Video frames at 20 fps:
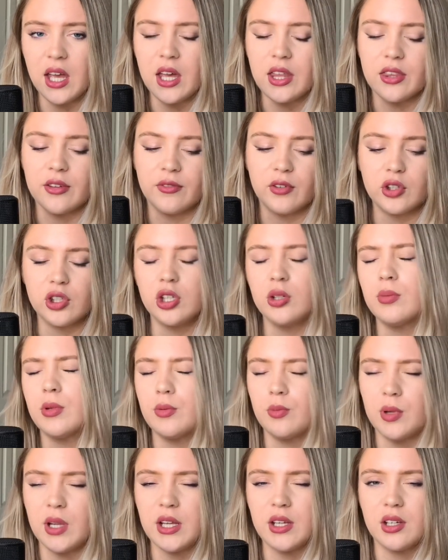The von
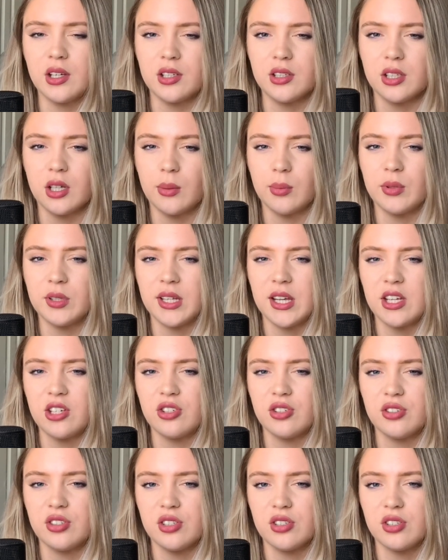Neumann-Wigner
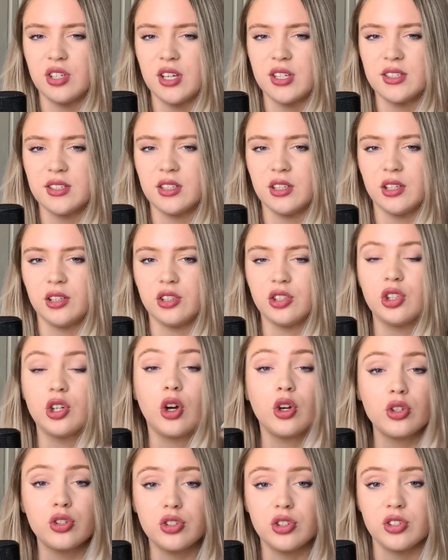interpretation suggests that
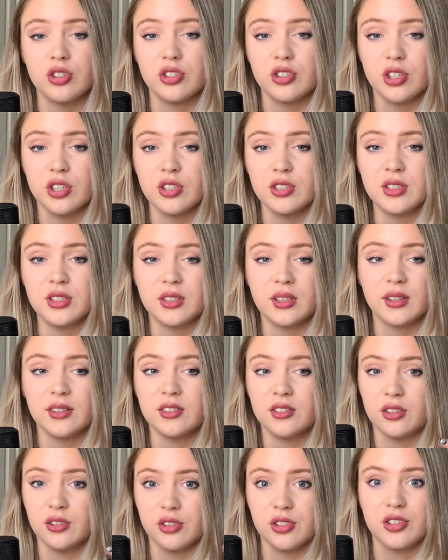consciousness,
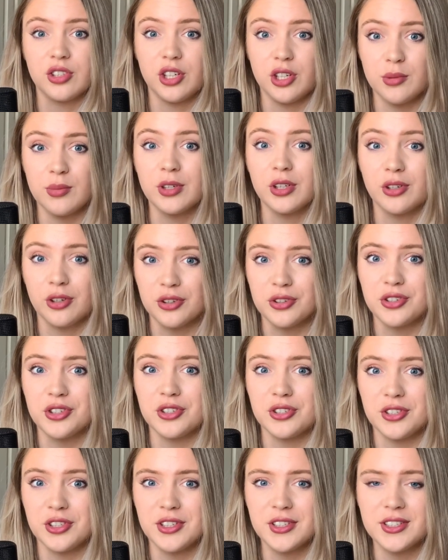such as human
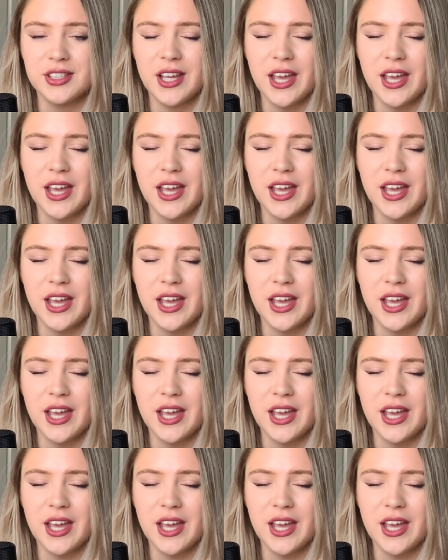consciousness,